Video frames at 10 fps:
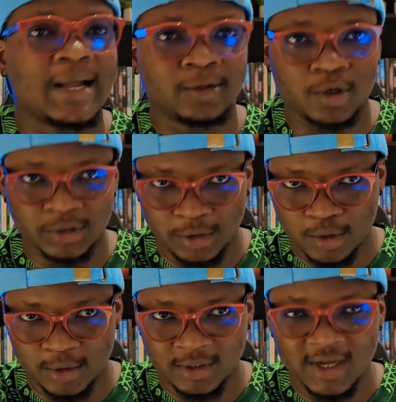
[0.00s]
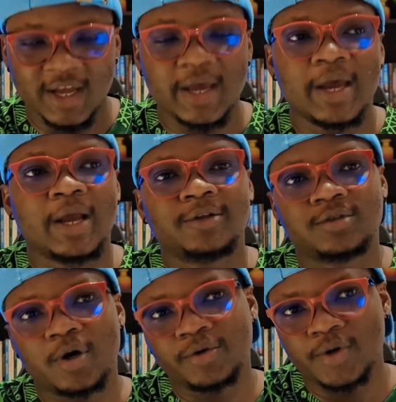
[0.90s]
and turn it on, it will
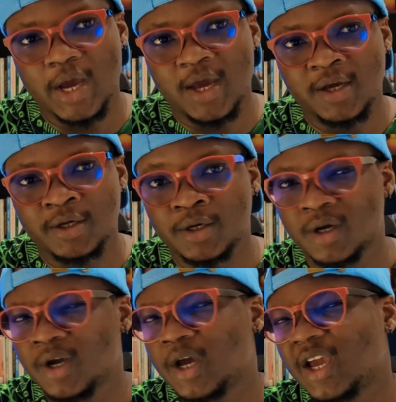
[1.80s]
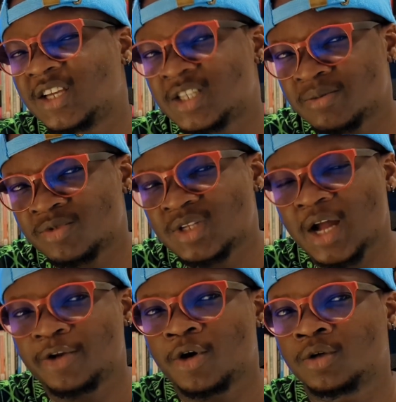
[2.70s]
tell you, hey, it seems
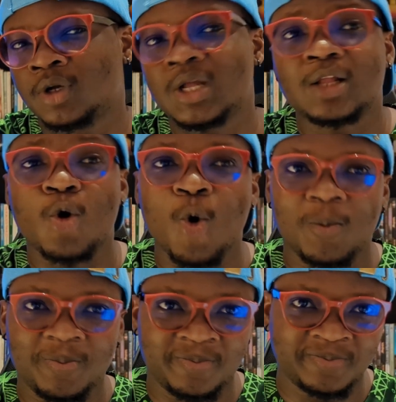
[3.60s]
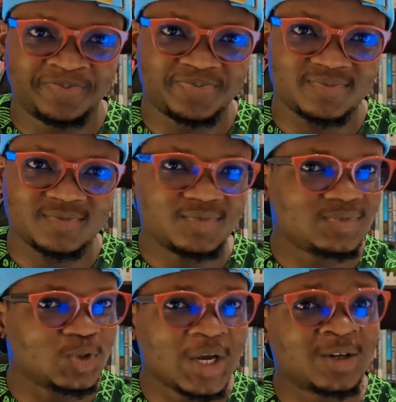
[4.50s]
that you're not at home.
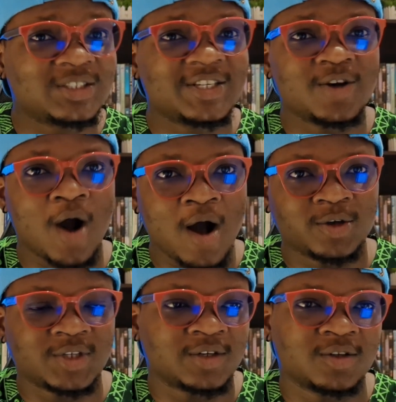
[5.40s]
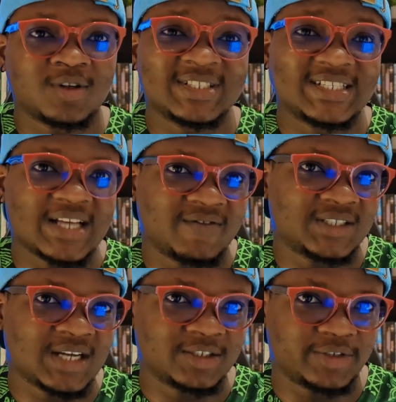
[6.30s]
You're not in your house. You're not on the
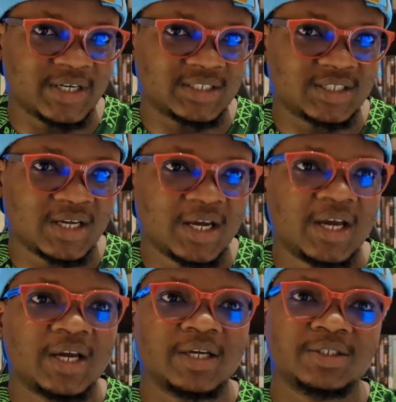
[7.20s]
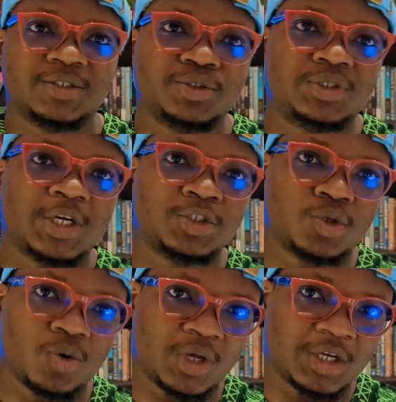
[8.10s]
service address. Did you change
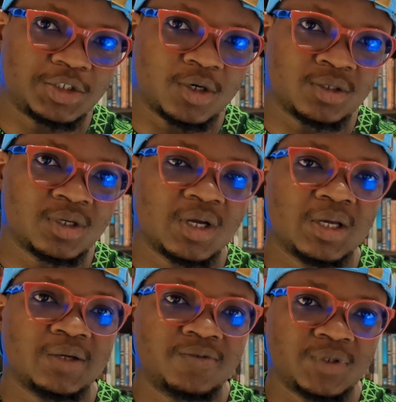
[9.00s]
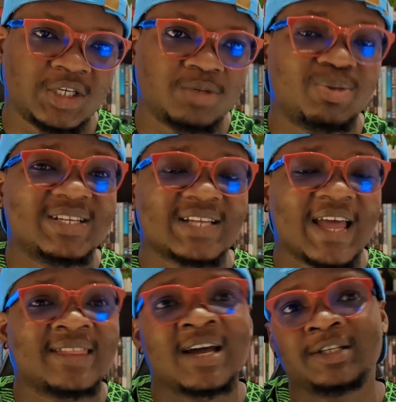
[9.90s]
location? If you did, please
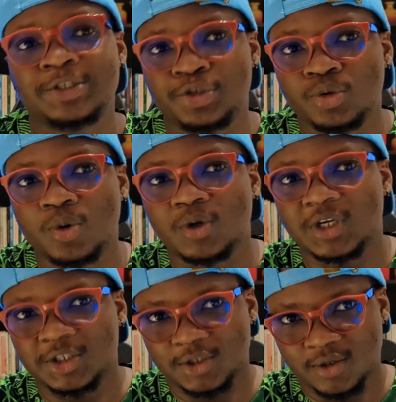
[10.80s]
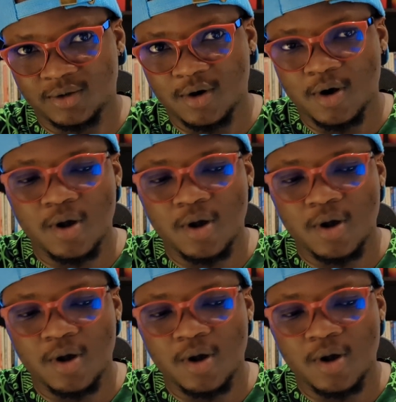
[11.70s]
enter the new location.